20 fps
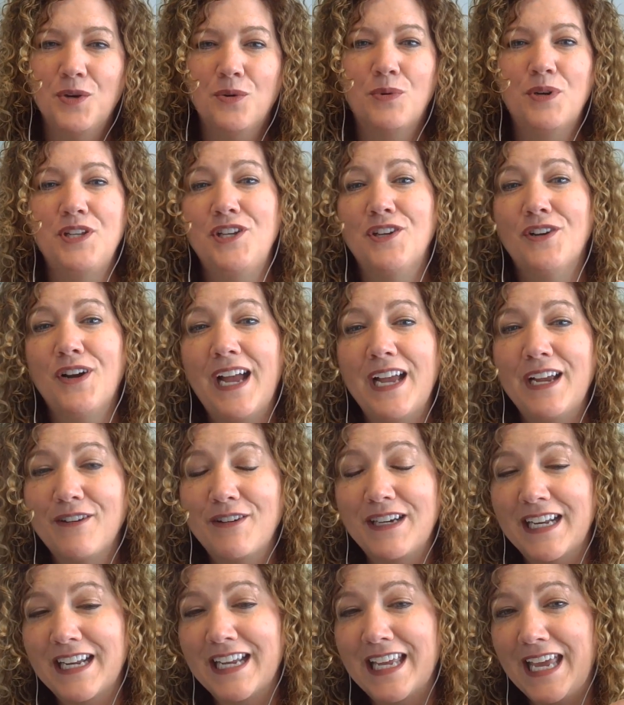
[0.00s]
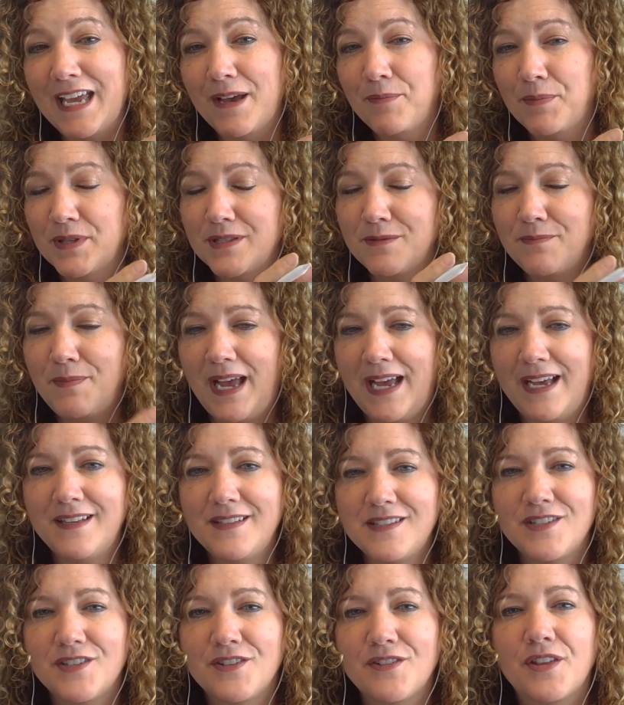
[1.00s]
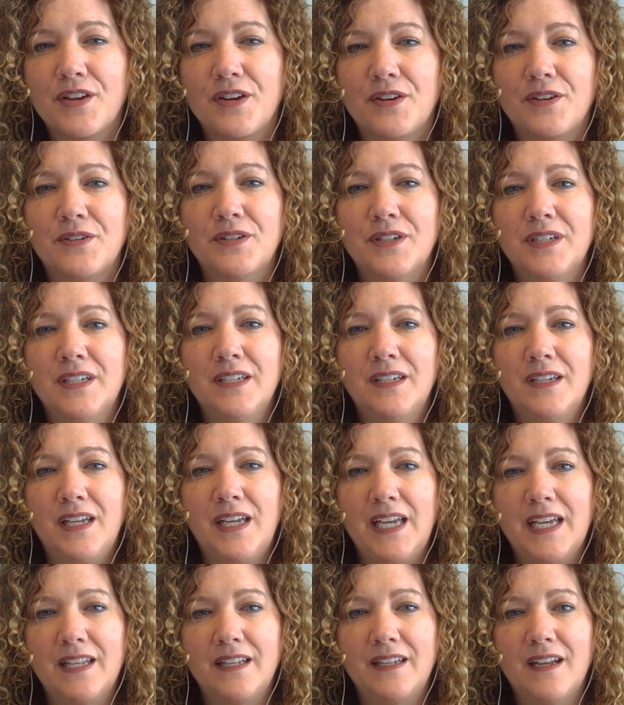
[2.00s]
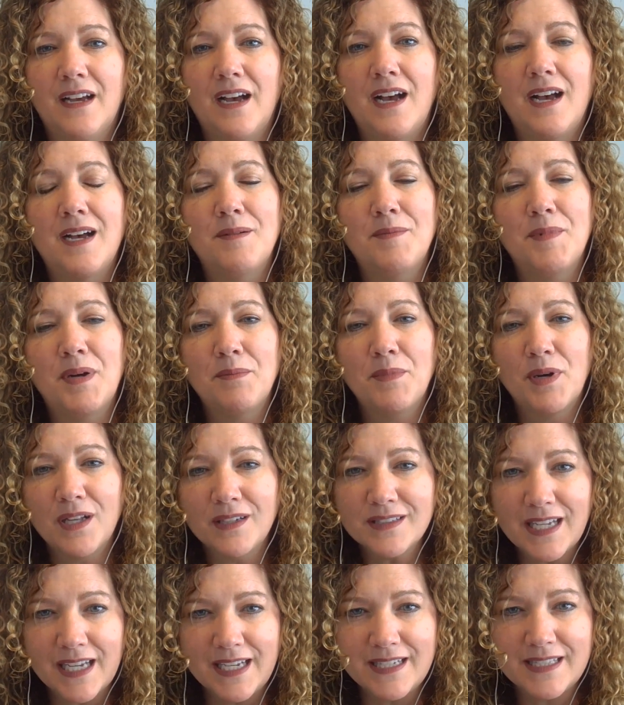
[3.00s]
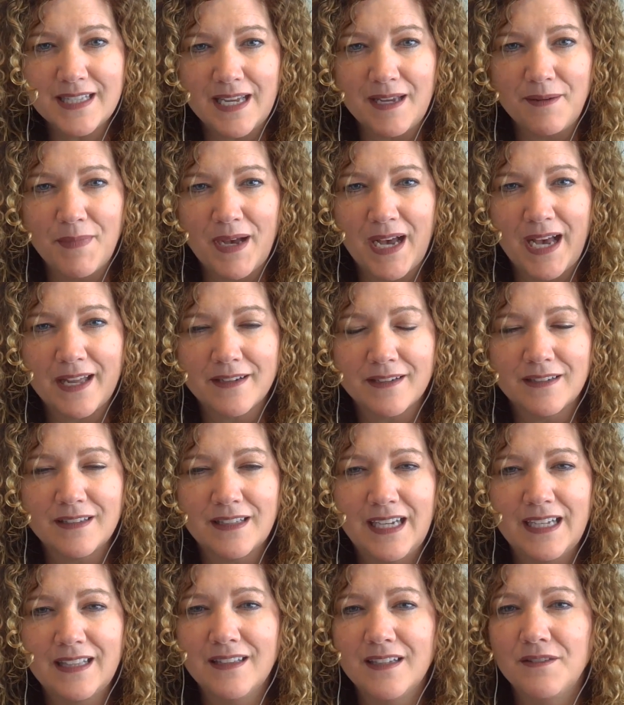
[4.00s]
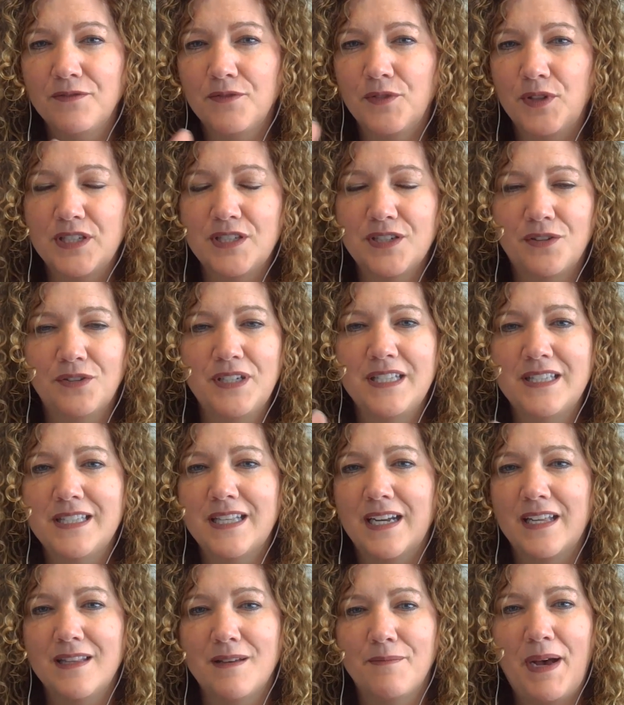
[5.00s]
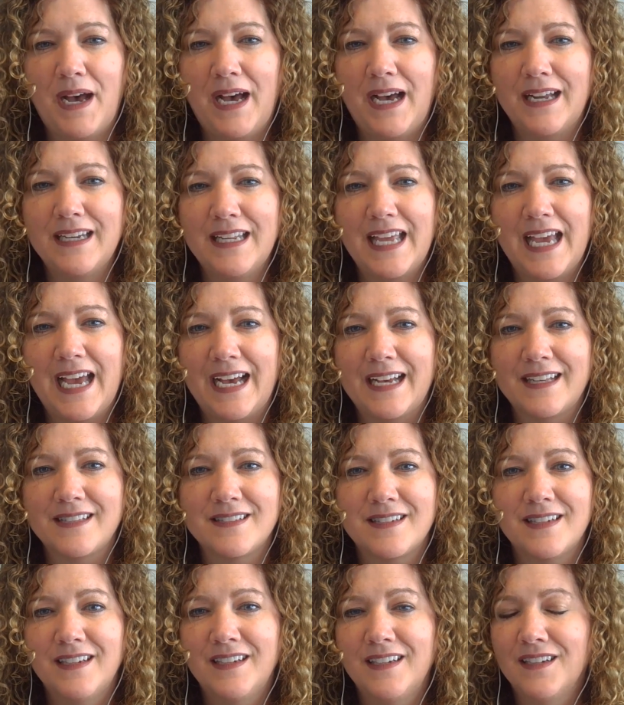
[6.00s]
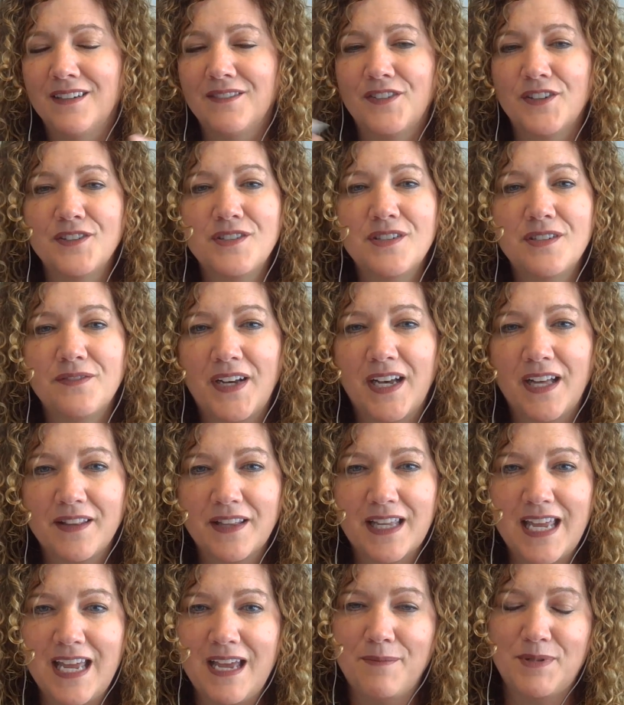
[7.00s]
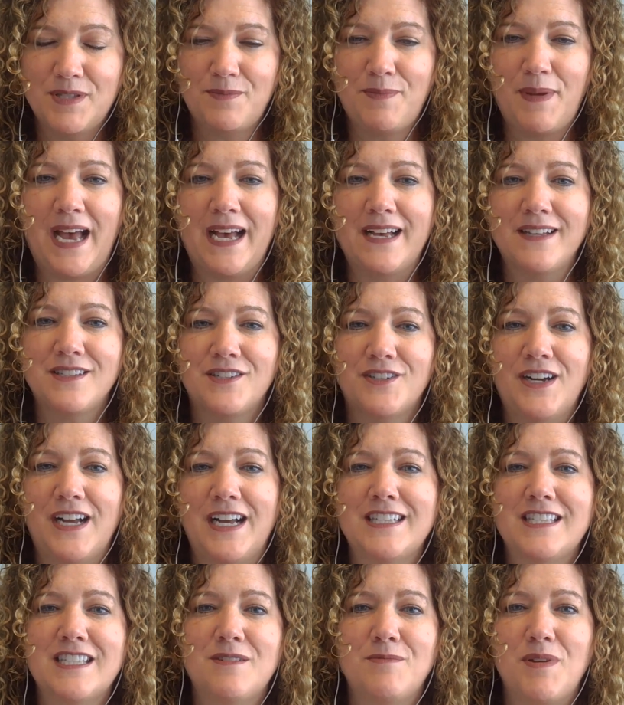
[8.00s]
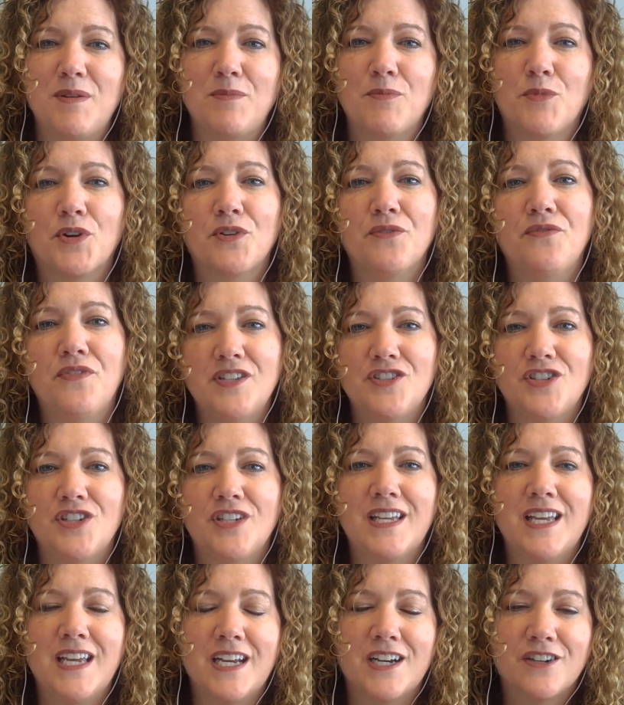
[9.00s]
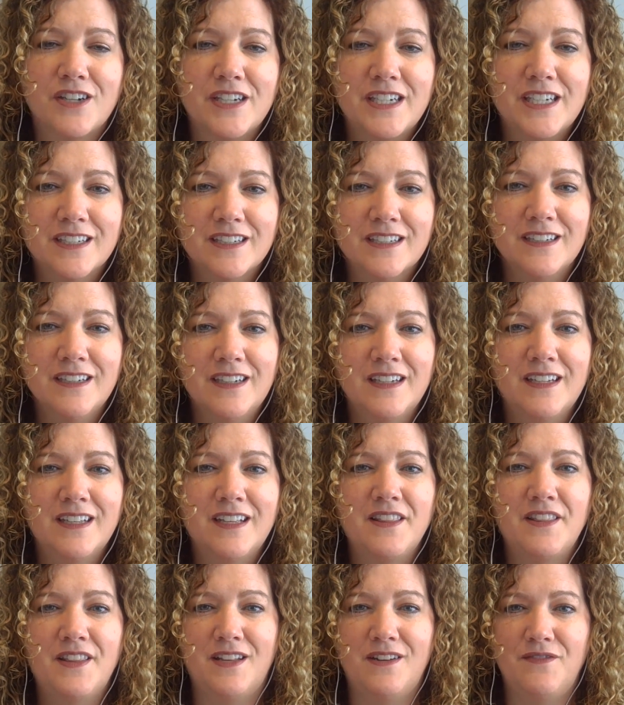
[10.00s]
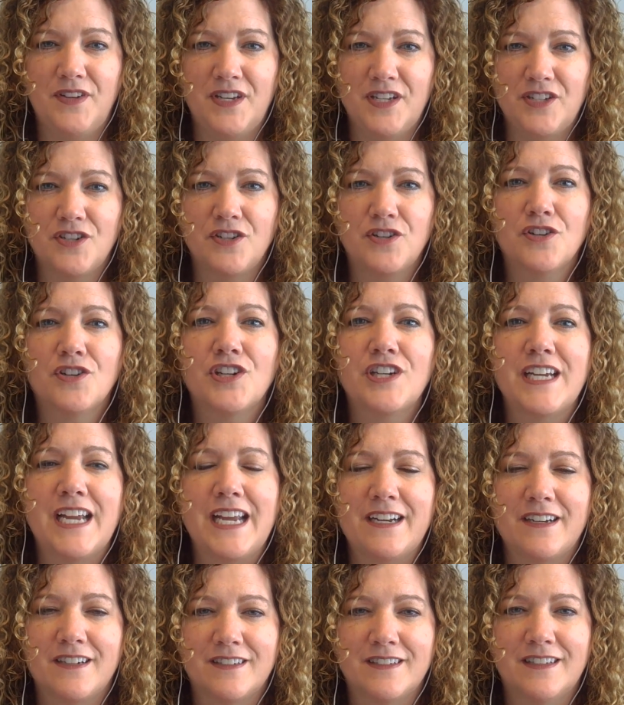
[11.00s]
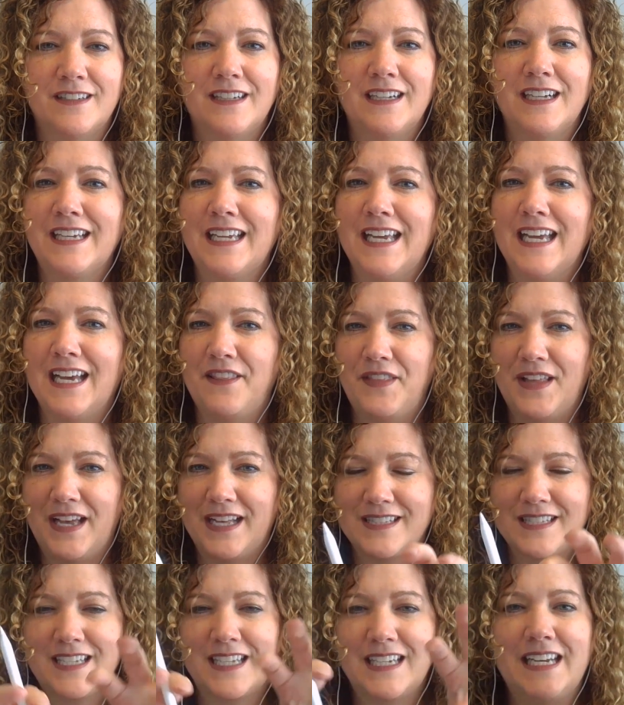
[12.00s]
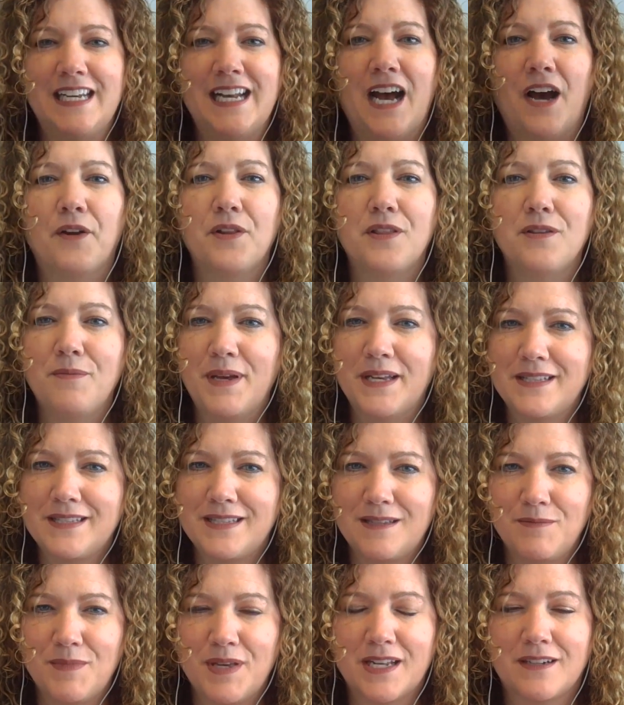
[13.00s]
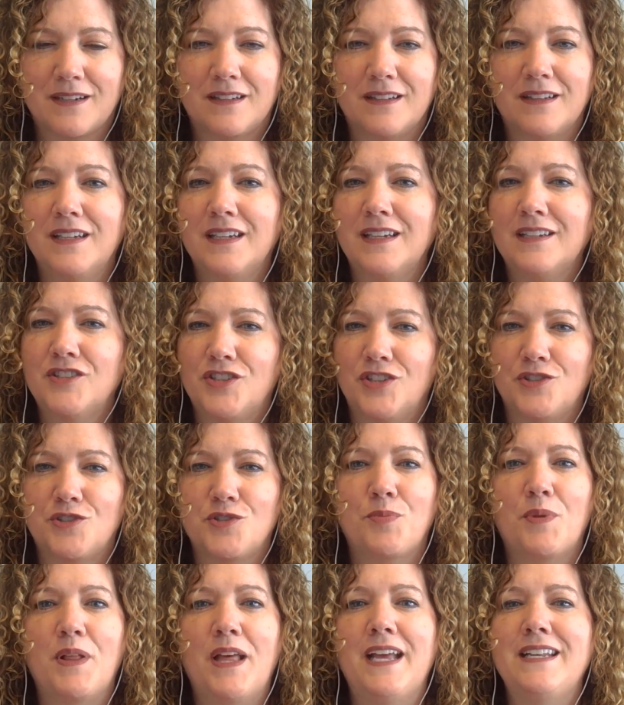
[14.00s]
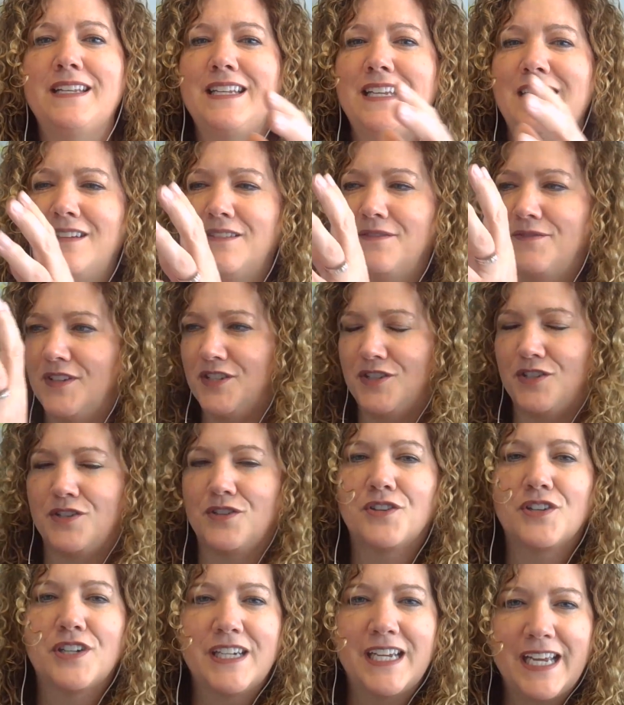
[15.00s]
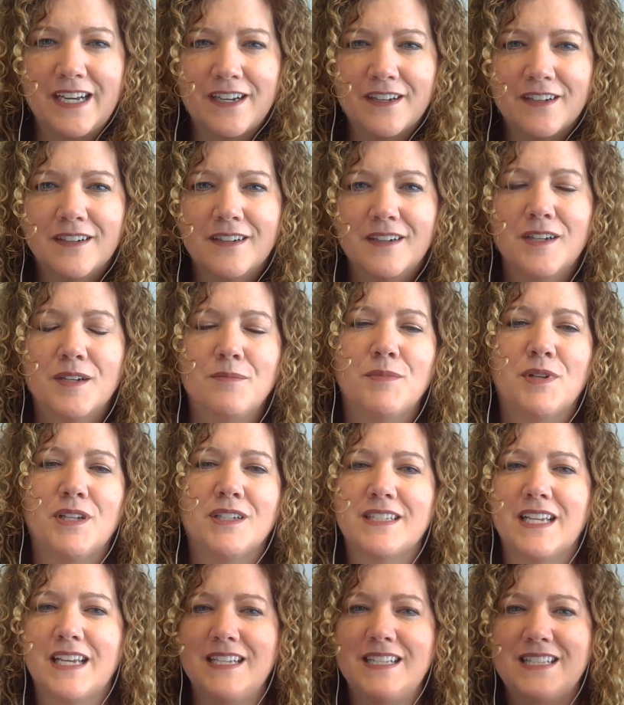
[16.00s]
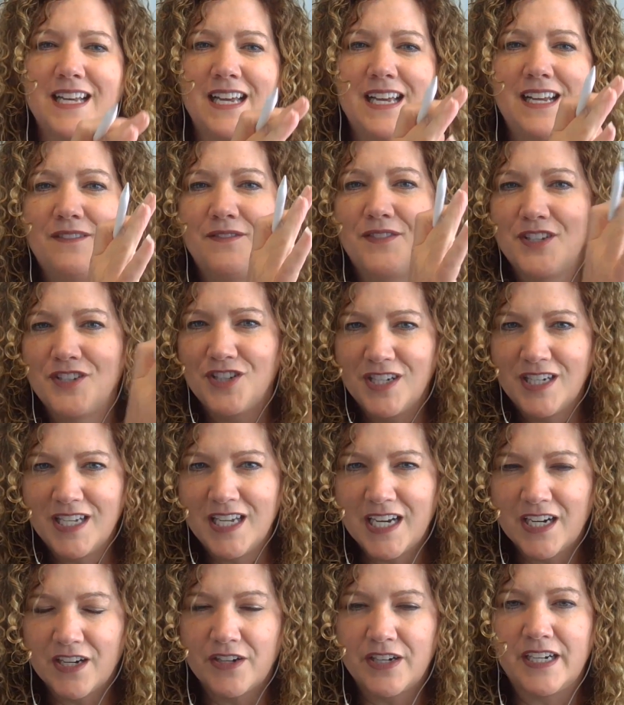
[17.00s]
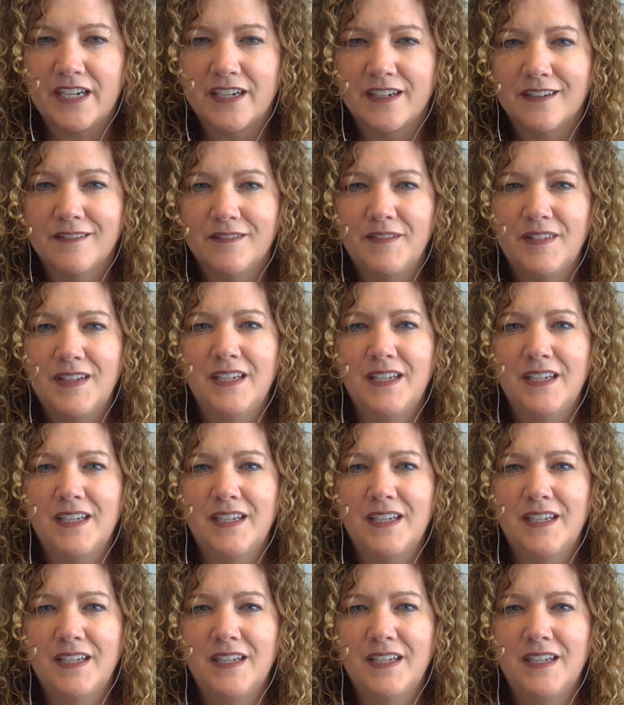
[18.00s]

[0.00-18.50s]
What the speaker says: When you're hiring a campus pastor, though, in a multi-site model, I love what Tony said on the podcast. First of all, the campus pastor has to be more vision carrier than vision creator. Again, that's getting out of the messy middle. Church planting, vision creator; multi-site, vision carrier.